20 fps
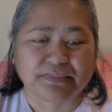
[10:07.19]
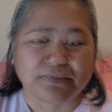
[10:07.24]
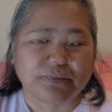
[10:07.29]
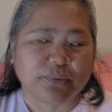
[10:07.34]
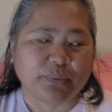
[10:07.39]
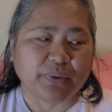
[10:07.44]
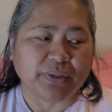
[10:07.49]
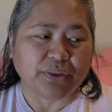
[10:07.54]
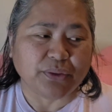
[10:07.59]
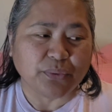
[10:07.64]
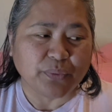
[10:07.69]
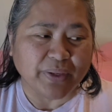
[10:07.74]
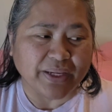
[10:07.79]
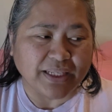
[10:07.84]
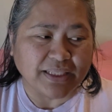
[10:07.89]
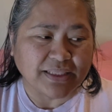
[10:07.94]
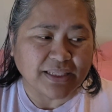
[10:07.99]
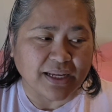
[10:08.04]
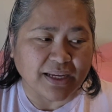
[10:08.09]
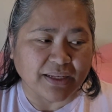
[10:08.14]
with the
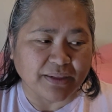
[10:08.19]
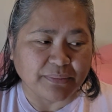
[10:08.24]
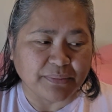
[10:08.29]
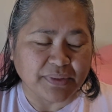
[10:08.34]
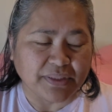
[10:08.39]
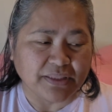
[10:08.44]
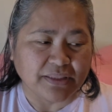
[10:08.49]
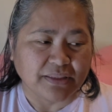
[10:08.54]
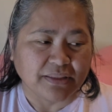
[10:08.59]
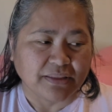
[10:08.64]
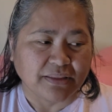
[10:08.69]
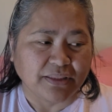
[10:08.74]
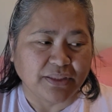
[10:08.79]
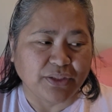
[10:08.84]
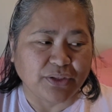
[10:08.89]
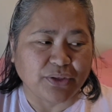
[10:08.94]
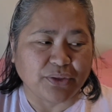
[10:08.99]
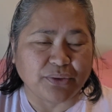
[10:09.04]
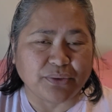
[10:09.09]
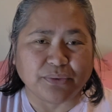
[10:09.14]
wait times,
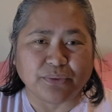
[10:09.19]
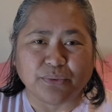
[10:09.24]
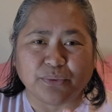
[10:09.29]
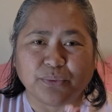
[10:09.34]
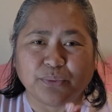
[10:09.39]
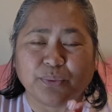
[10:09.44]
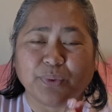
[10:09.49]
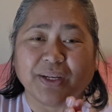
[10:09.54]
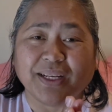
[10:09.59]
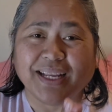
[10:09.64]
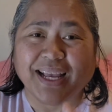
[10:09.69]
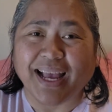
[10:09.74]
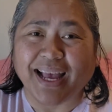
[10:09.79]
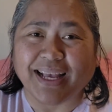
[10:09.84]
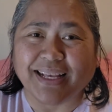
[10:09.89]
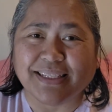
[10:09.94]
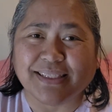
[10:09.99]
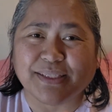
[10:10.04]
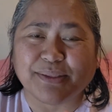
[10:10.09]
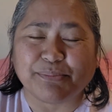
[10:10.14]
what
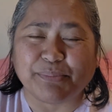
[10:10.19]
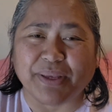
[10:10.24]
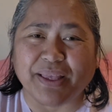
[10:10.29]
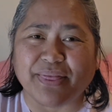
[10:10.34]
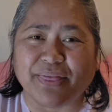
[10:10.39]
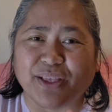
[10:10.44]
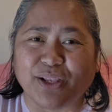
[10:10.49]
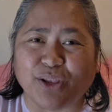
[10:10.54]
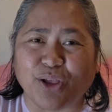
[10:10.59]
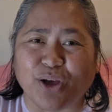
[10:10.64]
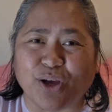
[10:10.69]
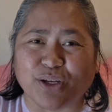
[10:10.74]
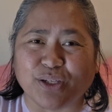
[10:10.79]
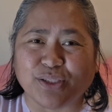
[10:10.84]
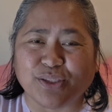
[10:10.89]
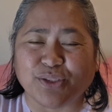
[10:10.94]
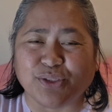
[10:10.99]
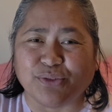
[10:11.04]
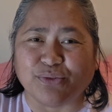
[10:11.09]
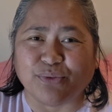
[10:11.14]
has been the
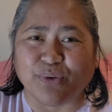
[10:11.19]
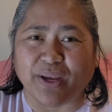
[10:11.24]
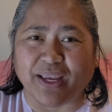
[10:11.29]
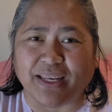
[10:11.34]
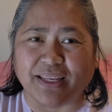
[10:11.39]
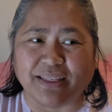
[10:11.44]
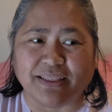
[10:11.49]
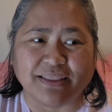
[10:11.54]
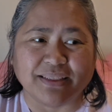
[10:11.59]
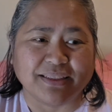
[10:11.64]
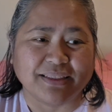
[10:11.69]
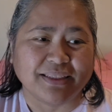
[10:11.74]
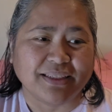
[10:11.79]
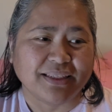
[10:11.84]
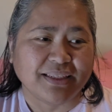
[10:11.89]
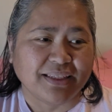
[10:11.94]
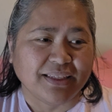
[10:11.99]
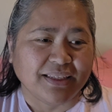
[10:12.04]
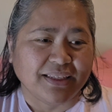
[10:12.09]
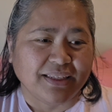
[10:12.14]
longest you've waited?
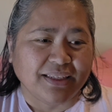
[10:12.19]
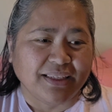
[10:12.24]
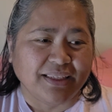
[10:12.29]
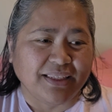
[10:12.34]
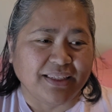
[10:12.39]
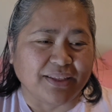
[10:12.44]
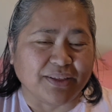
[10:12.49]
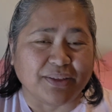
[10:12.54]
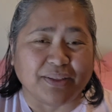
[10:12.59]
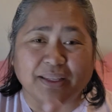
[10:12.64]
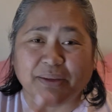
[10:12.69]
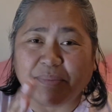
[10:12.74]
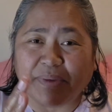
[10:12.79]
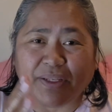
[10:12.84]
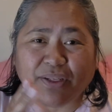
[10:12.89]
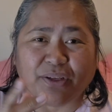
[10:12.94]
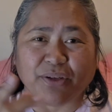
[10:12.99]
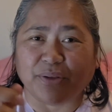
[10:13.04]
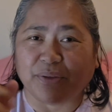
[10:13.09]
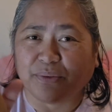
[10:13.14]
Let me
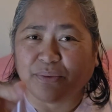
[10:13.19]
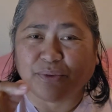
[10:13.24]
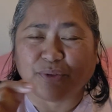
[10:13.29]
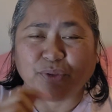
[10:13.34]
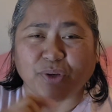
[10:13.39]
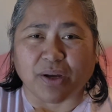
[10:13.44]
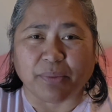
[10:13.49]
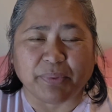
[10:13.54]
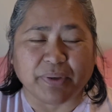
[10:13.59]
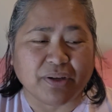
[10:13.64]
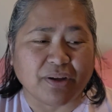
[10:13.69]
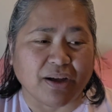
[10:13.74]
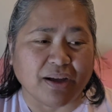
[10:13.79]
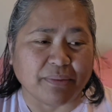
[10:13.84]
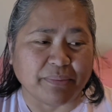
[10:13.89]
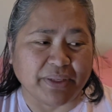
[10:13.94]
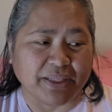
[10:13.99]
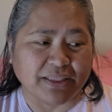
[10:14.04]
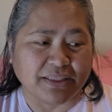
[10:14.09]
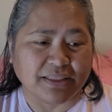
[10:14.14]
know, drop a
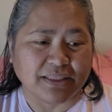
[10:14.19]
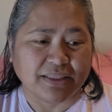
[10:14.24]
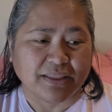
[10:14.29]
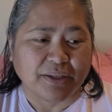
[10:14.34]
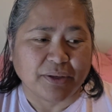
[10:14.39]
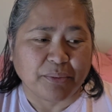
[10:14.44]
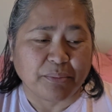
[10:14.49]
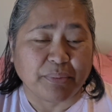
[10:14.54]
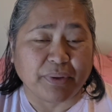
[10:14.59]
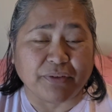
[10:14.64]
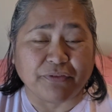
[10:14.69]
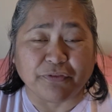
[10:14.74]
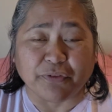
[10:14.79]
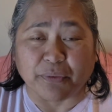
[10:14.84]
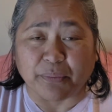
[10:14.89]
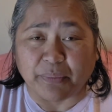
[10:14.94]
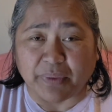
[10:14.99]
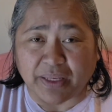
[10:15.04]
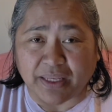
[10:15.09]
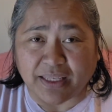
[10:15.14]
comment. But for
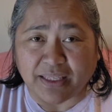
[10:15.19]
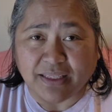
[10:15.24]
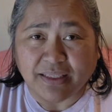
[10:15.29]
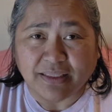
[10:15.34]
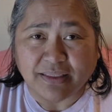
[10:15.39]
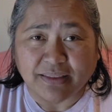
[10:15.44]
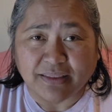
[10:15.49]
me,